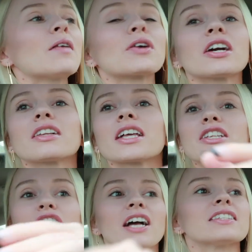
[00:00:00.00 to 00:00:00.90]
I'm
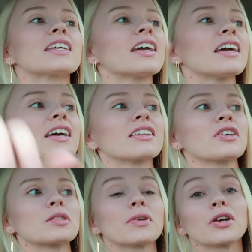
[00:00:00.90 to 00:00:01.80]
currently trying to get in the
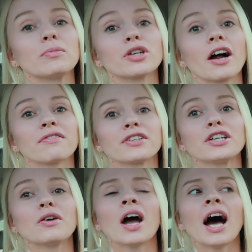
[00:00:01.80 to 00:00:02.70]
Krispy Kreme
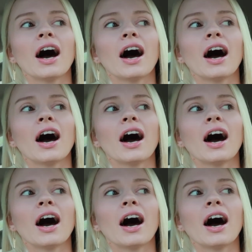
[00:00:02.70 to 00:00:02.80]
drive-thru.